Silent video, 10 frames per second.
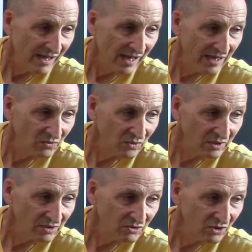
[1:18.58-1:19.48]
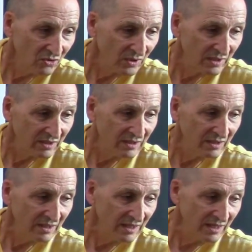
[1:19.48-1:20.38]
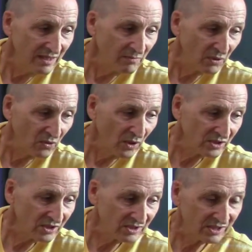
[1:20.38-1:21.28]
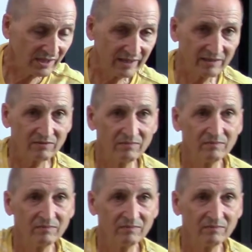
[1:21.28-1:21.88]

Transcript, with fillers: and we're going to do it in a progression style.